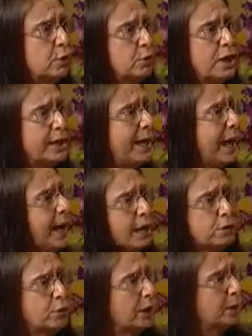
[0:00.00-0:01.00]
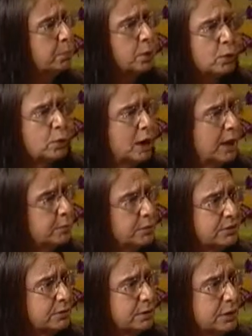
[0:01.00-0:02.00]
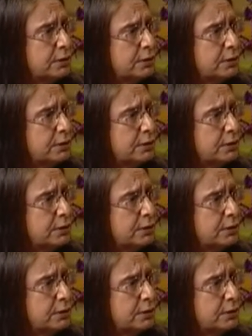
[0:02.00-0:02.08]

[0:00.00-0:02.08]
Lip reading: already had great programs